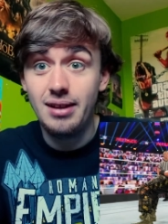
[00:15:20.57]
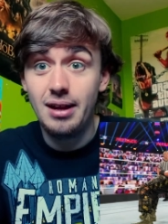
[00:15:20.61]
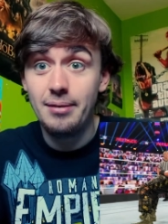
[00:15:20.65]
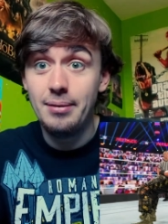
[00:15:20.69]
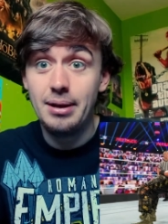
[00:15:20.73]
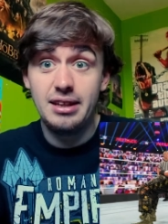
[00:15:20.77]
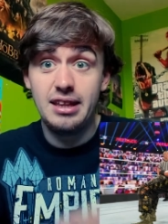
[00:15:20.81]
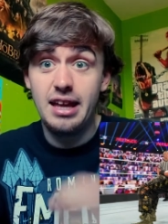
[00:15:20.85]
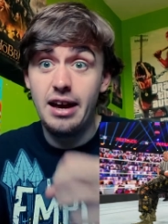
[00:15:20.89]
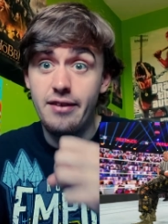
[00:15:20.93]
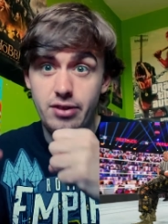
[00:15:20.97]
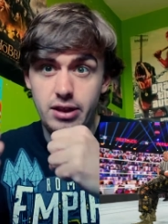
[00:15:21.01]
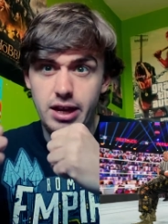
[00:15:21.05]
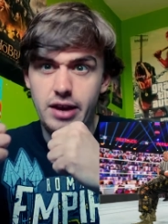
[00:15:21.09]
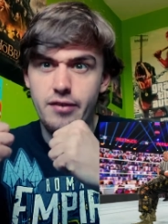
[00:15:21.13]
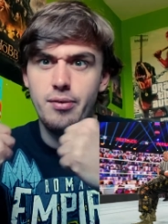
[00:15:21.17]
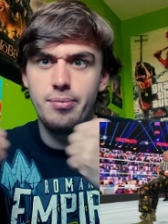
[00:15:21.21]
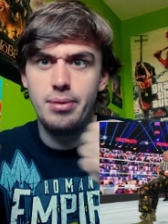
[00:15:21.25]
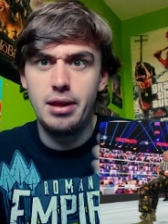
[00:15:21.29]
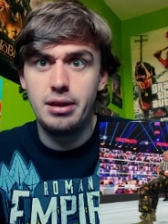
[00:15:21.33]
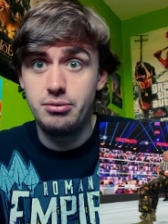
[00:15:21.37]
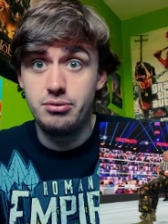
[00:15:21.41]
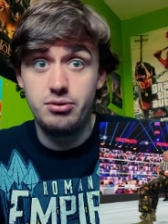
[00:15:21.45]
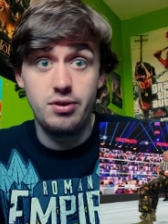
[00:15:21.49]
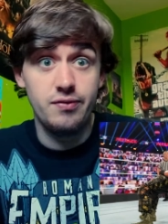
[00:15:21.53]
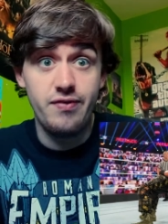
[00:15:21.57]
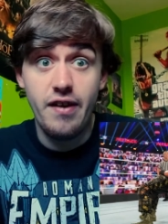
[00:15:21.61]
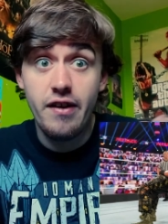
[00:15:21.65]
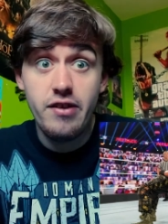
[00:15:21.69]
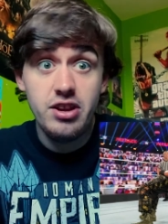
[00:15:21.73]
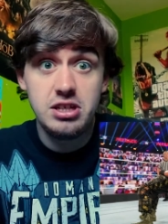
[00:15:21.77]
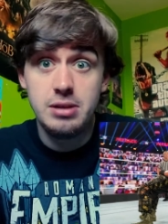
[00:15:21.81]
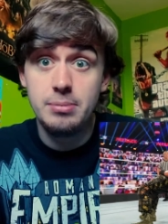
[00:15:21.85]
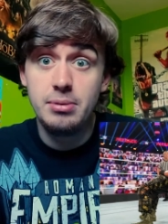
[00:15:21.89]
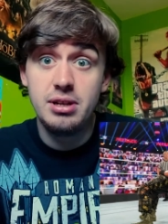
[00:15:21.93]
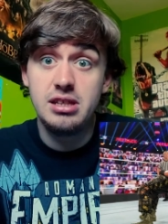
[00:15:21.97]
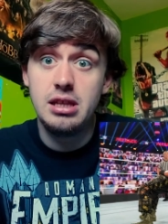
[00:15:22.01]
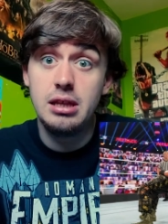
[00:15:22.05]
I mean, they have like very
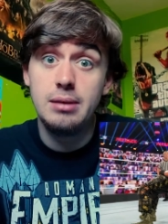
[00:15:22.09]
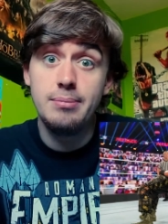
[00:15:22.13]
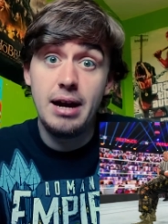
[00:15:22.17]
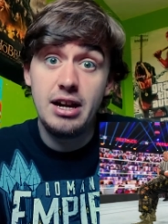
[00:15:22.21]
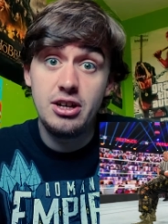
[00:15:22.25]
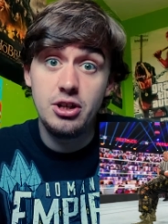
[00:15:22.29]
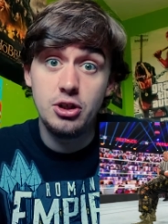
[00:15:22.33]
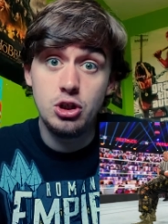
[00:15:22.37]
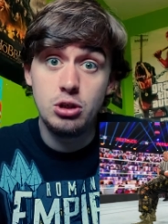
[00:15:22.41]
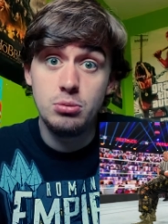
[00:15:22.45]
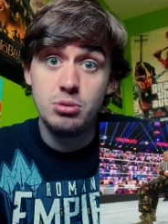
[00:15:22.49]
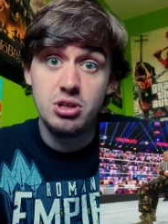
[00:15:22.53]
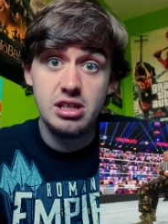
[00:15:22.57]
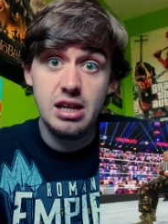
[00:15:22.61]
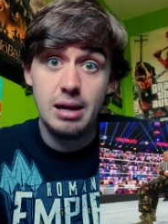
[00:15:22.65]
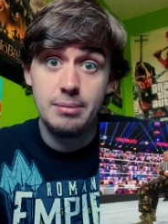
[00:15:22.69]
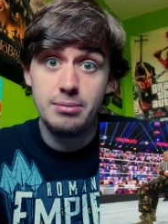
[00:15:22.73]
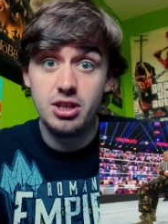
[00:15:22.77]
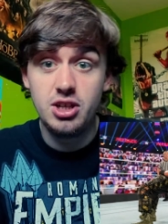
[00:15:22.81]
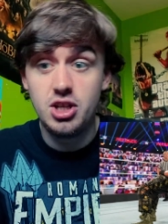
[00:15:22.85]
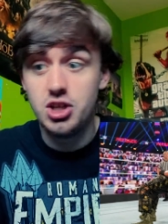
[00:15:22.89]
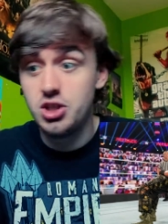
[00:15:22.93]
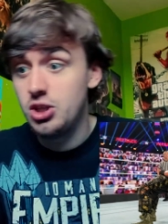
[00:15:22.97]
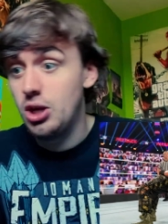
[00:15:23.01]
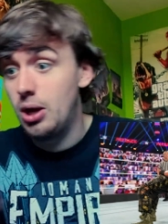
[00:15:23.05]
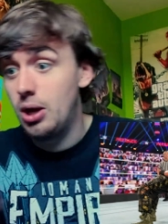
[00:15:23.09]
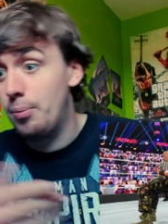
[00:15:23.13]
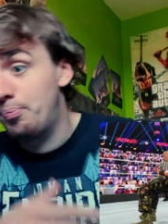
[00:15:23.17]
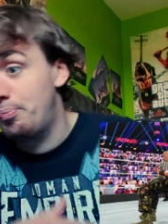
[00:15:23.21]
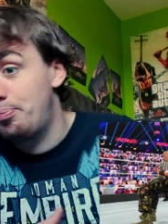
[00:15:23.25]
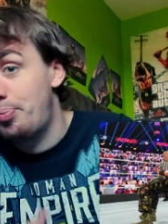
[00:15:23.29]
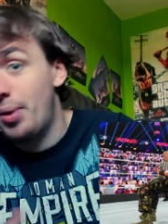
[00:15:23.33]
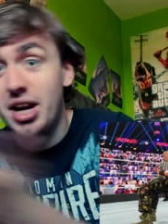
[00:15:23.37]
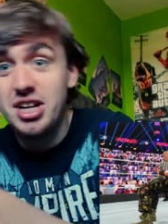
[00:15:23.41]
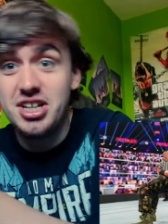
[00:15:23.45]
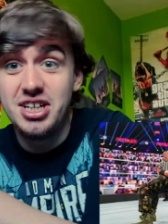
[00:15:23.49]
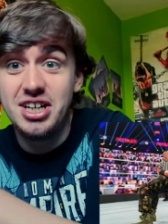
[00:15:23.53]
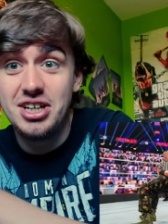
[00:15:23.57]
similar to the match at SummerSlam. They just start
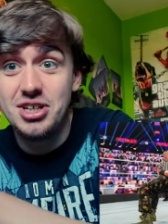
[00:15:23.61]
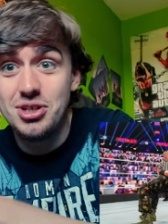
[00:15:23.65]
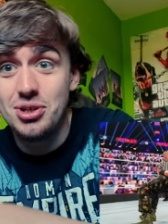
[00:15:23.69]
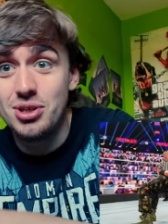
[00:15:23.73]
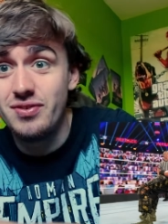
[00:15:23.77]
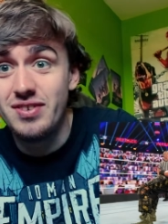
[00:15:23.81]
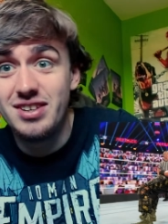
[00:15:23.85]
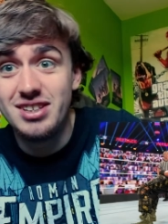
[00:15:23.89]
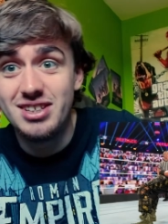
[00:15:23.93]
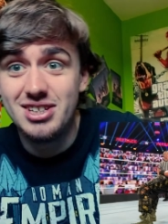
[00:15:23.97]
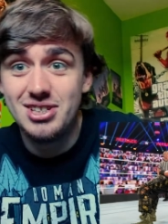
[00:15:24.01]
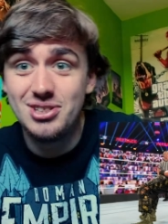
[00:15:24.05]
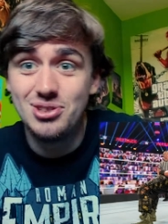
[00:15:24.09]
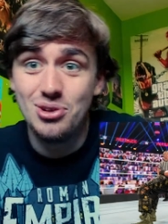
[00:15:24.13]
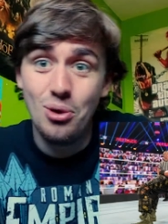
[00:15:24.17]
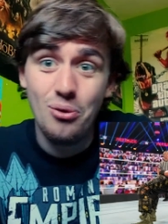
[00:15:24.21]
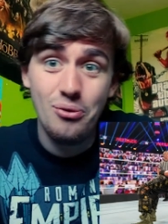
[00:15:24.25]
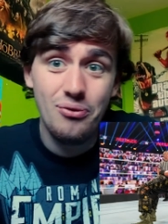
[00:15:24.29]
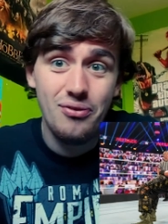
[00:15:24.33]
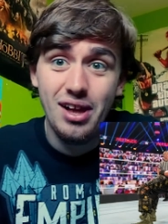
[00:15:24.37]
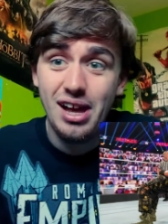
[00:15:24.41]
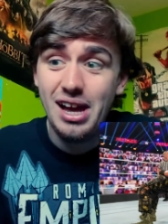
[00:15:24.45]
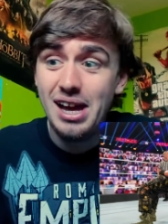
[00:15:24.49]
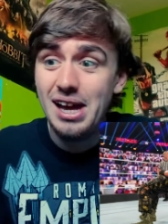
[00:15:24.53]
bashing each other into stuff.